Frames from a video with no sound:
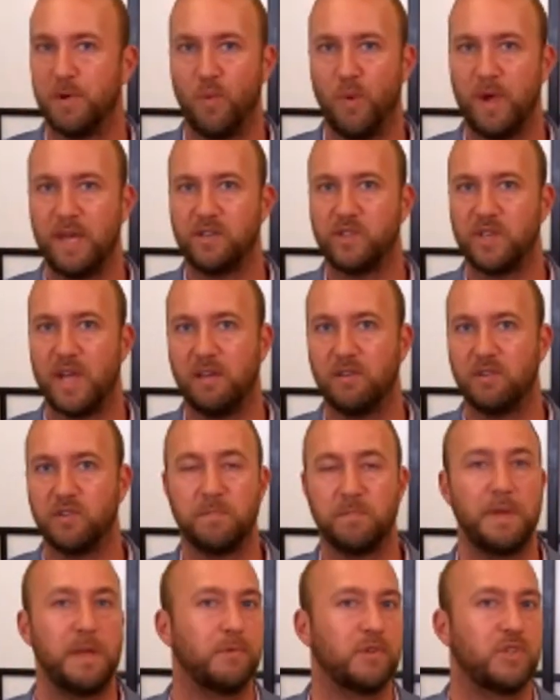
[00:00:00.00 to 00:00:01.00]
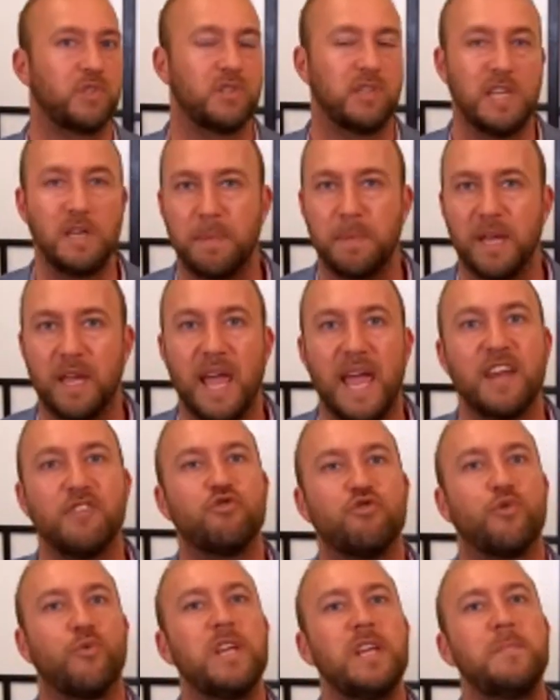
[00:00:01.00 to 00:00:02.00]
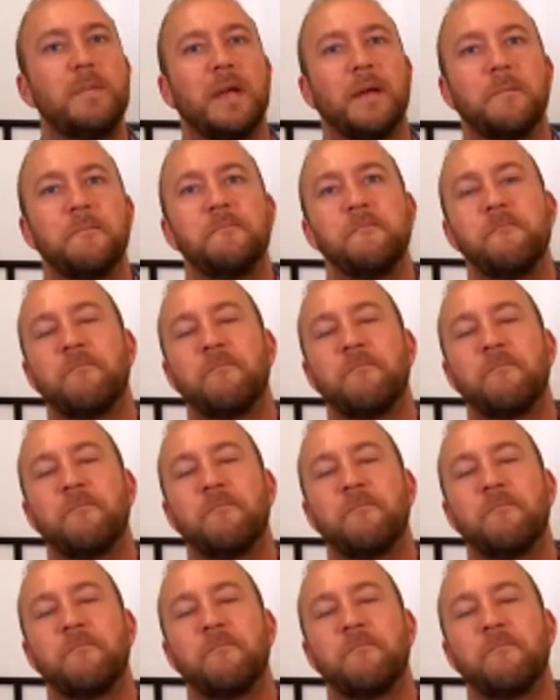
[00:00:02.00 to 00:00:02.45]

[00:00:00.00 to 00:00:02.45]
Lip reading: awake cycles and people sleeping and dreaming.